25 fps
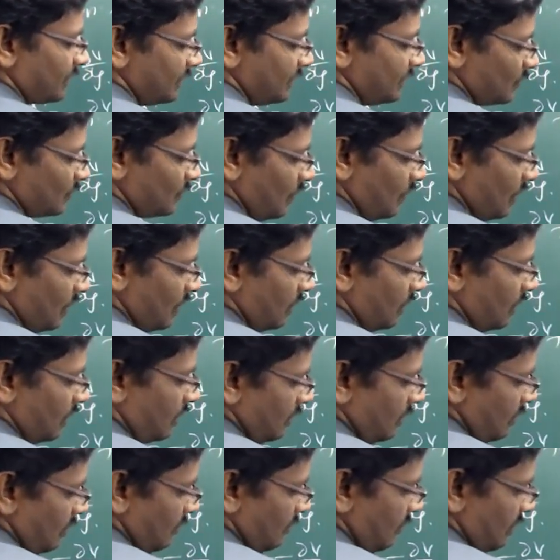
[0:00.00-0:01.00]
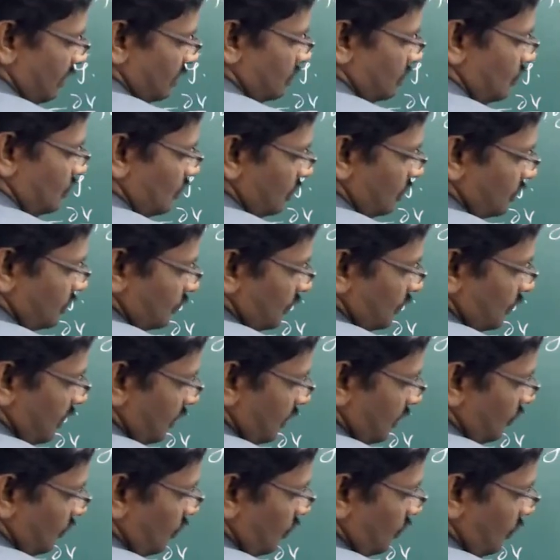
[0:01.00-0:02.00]
square plus dou square
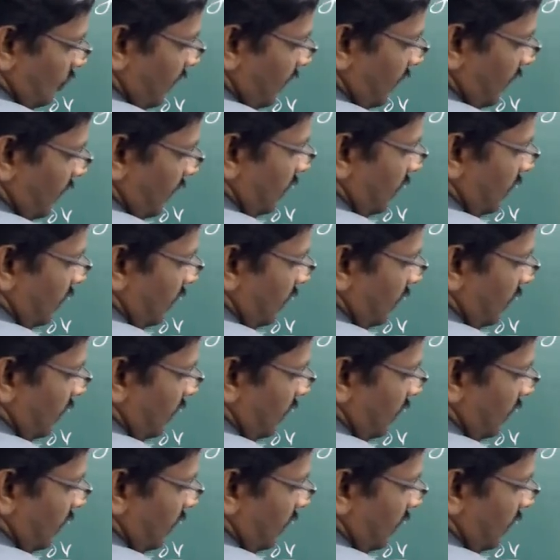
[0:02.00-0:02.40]
u by